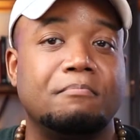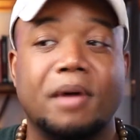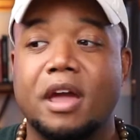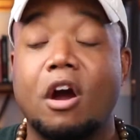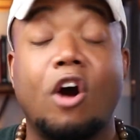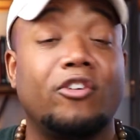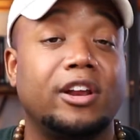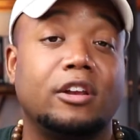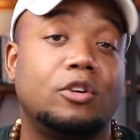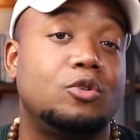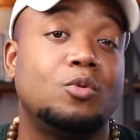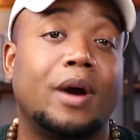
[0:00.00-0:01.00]
may already
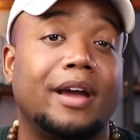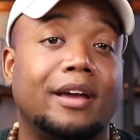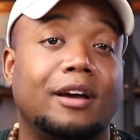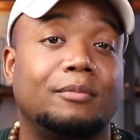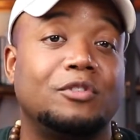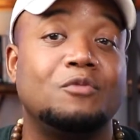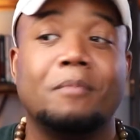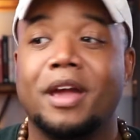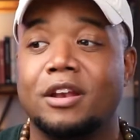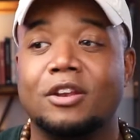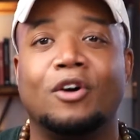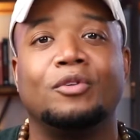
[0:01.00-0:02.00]
know who I am. You
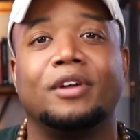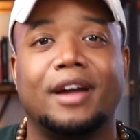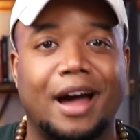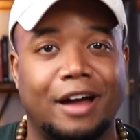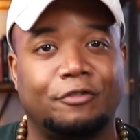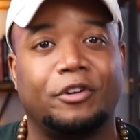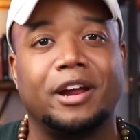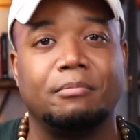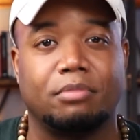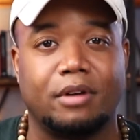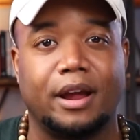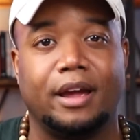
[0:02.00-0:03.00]
may know the
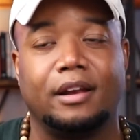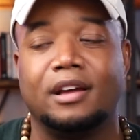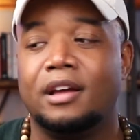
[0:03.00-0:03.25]
GodFrame brand,